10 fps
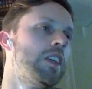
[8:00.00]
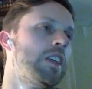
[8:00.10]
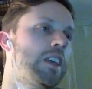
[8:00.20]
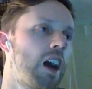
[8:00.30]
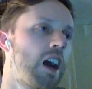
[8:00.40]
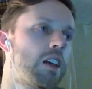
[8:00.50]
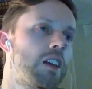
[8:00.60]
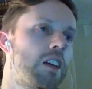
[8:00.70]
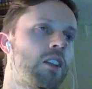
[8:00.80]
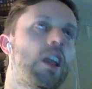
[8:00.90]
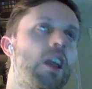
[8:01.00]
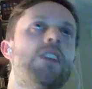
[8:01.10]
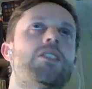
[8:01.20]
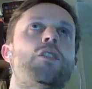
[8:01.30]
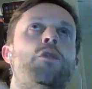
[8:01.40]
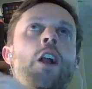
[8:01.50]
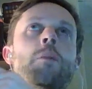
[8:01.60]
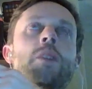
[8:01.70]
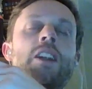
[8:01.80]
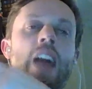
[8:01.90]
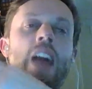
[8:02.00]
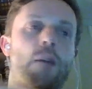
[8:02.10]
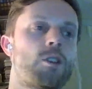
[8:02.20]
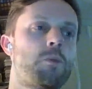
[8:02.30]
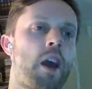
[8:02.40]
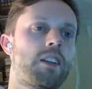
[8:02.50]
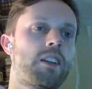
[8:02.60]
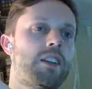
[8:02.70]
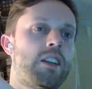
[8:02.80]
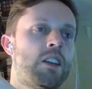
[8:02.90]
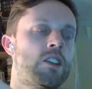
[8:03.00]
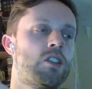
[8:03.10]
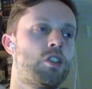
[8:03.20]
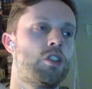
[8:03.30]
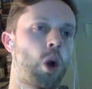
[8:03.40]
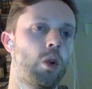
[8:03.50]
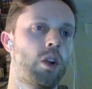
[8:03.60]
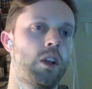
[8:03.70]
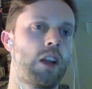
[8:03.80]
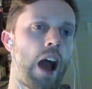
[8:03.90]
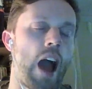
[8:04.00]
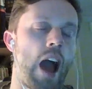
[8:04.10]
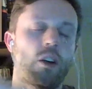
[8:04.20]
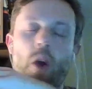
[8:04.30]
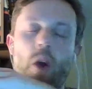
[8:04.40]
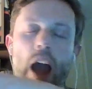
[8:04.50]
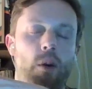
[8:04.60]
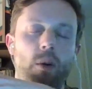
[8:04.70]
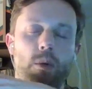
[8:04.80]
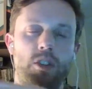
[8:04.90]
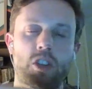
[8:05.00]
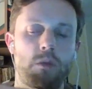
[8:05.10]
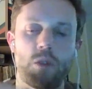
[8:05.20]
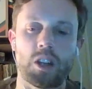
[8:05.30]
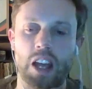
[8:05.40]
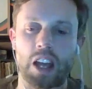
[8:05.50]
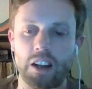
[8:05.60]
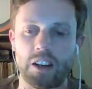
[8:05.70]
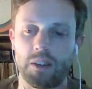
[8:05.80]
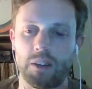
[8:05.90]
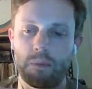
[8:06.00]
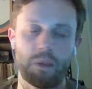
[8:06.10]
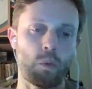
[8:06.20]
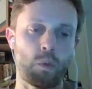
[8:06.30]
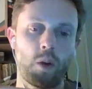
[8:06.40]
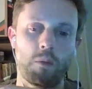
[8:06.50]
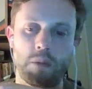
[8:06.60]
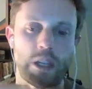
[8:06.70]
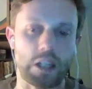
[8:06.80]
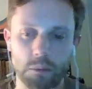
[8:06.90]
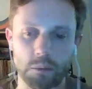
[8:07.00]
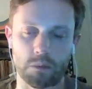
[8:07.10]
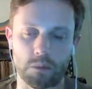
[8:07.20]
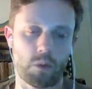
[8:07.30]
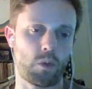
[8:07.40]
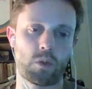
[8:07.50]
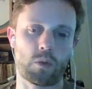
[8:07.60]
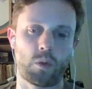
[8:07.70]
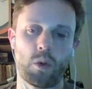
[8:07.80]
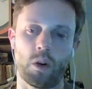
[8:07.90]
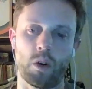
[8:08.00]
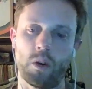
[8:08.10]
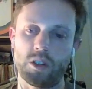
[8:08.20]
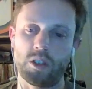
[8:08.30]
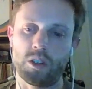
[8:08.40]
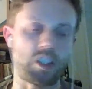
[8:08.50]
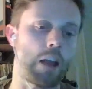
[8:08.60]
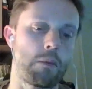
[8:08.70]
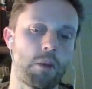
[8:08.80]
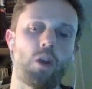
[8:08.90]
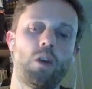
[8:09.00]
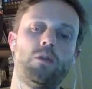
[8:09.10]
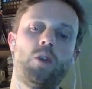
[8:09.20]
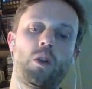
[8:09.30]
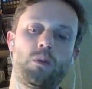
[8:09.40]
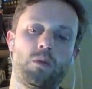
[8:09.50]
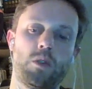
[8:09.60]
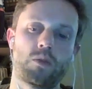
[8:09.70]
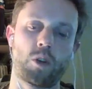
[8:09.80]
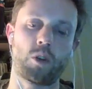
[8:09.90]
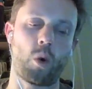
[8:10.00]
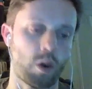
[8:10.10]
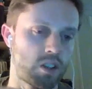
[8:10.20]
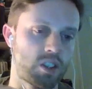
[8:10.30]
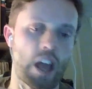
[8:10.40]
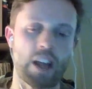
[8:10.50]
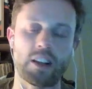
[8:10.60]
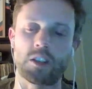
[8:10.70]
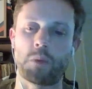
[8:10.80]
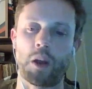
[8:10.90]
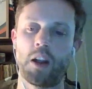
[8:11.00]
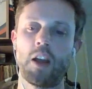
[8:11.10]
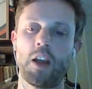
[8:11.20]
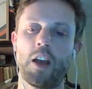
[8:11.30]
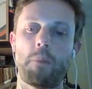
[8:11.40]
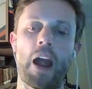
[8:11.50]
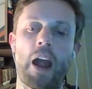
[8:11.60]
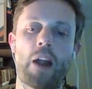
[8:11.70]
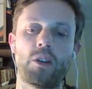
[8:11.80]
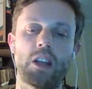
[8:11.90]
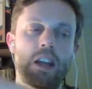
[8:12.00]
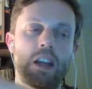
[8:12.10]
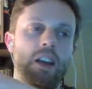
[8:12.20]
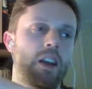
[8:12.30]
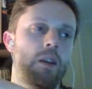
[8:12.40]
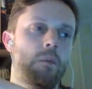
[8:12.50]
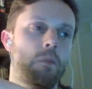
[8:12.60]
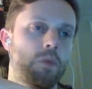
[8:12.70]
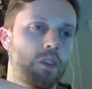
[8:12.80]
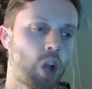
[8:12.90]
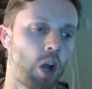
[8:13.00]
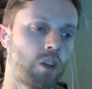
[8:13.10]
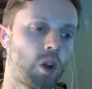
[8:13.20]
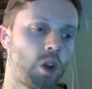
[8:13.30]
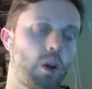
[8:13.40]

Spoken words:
the latest development in that respect is Dolan. I don't know how it was communicated, in what medium, through, or was it a statement, or Dolan was recorded saying this, but apparently Charles